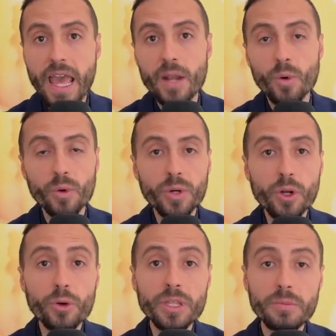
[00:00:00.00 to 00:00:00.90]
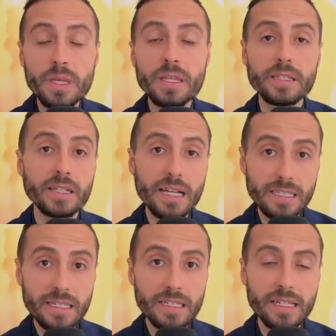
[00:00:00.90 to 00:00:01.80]
And what we're going to be
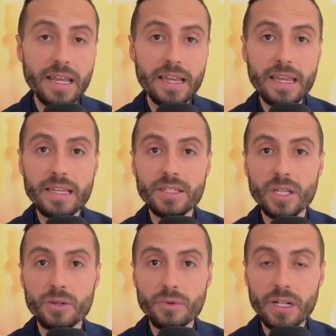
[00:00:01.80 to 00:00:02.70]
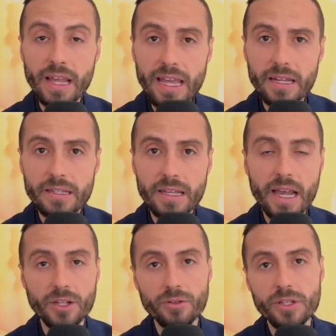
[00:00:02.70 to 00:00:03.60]
discussing today is related
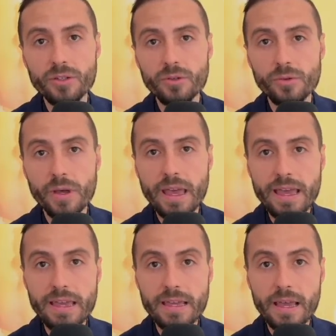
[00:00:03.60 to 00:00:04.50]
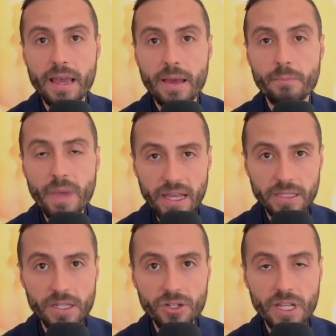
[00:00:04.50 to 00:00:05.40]
actually to a
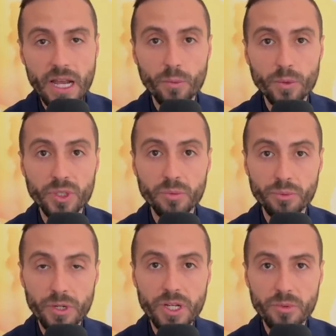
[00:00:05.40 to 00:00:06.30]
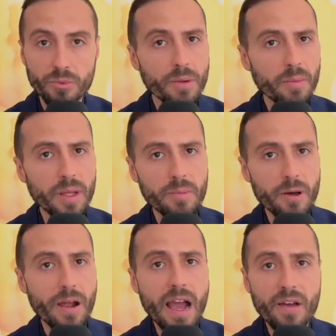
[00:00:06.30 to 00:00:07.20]
message that was preached probably
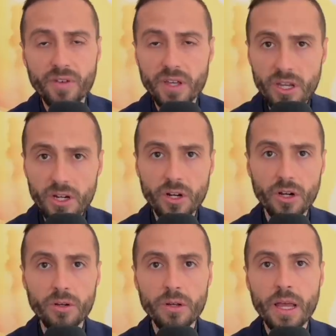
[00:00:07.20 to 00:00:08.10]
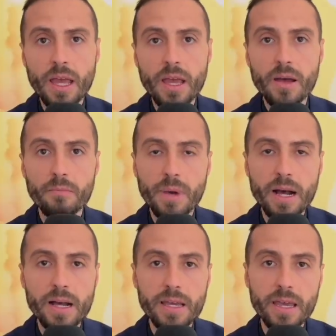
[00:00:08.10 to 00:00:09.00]
about half a year ago
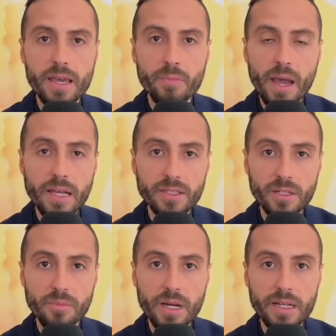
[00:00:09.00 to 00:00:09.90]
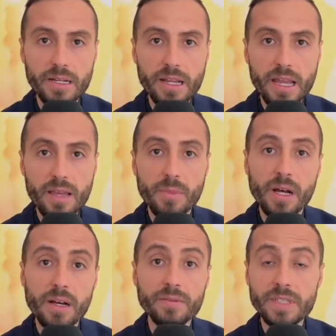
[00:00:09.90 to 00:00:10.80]
by a pastor by the name
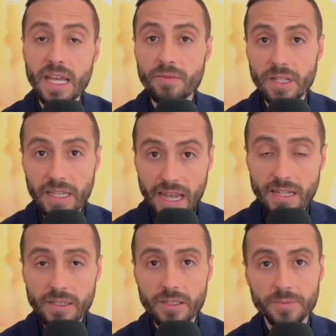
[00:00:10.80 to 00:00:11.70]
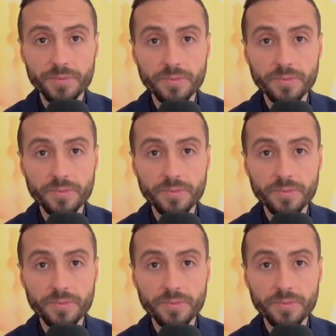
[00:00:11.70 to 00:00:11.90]
of David Gates.